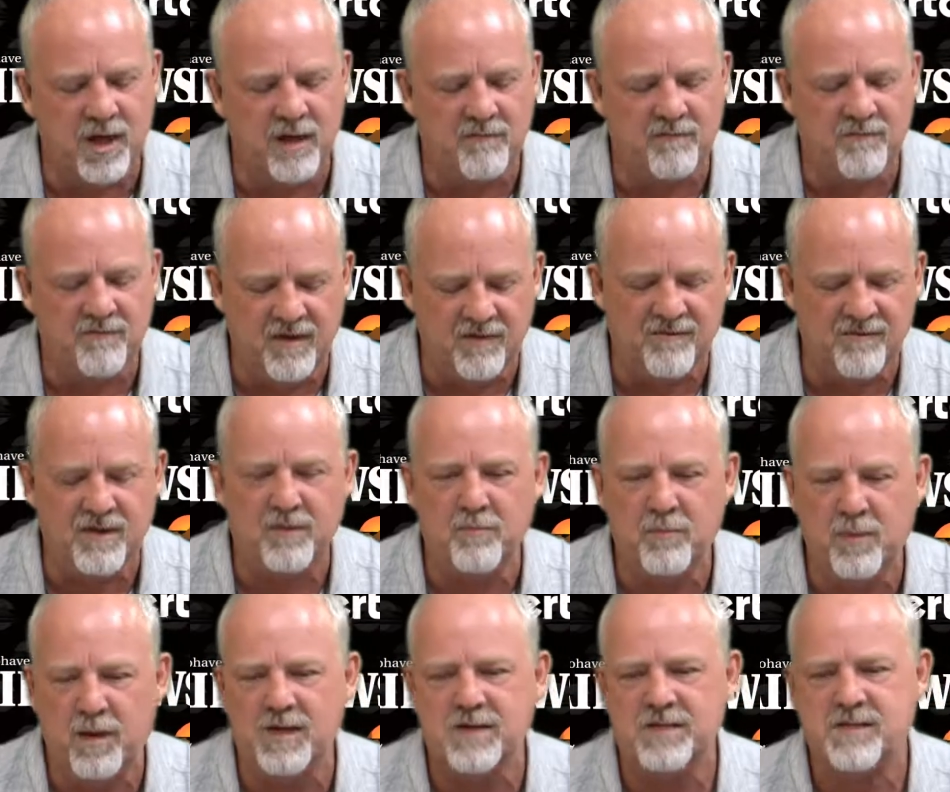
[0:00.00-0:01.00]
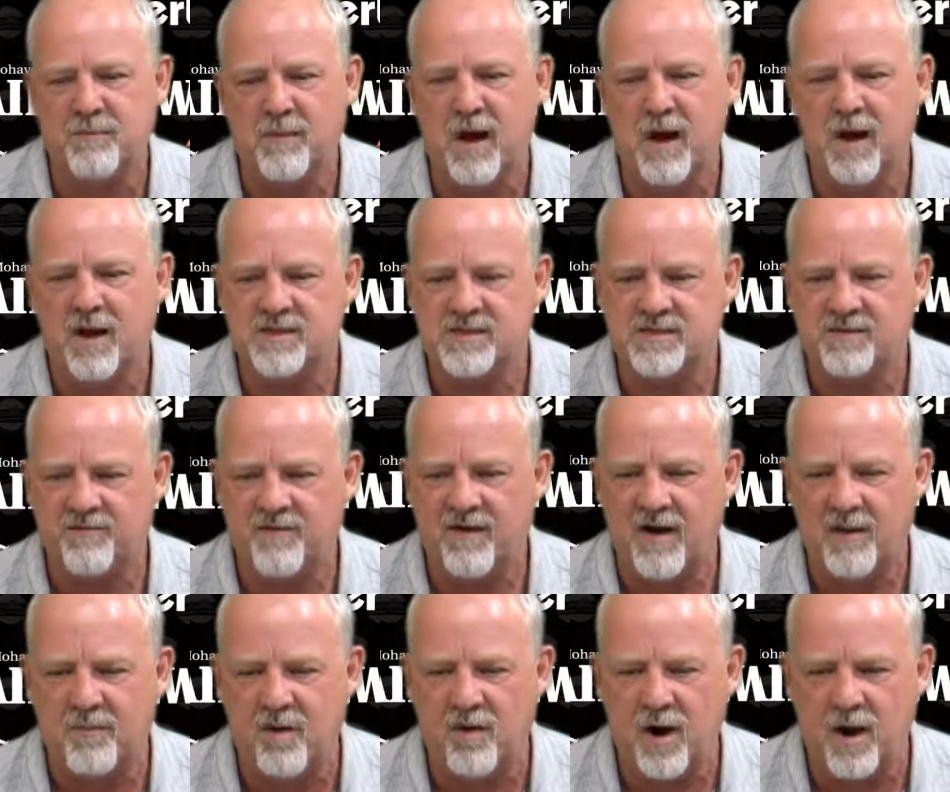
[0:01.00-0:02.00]
in 50-plus miles of
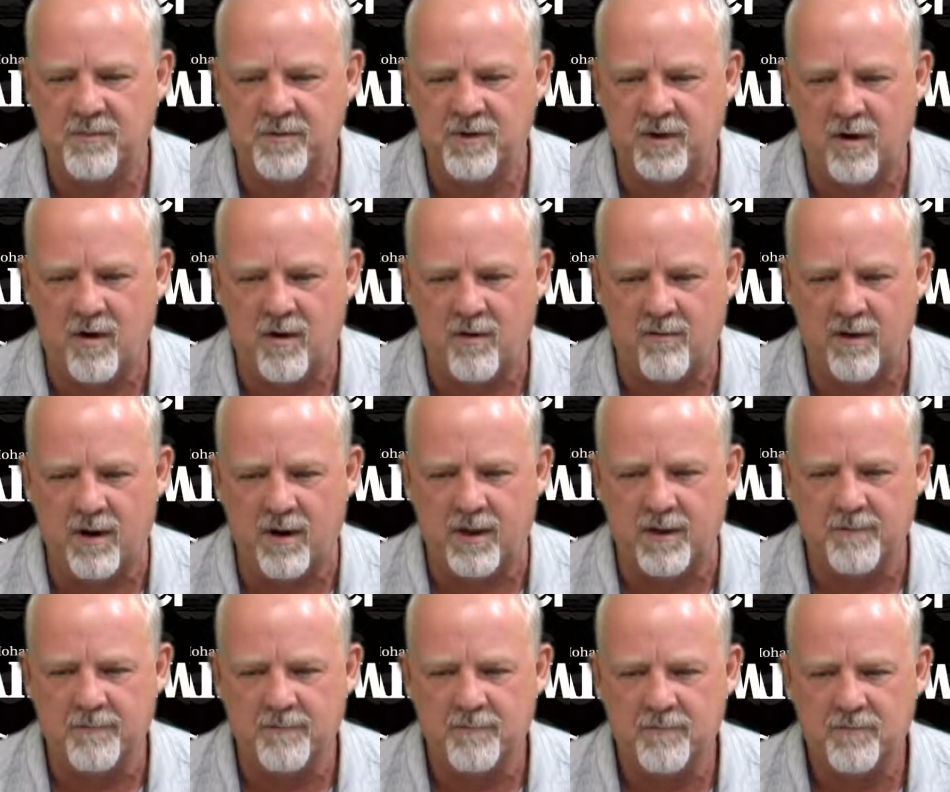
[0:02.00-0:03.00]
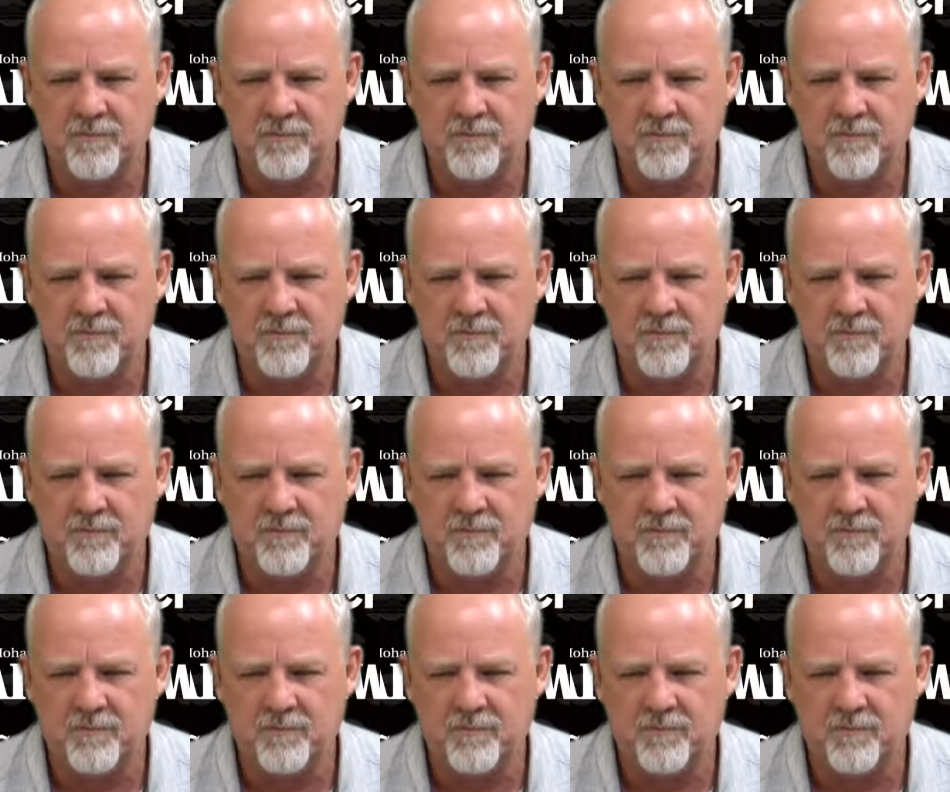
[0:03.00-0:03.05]
fiber optic already.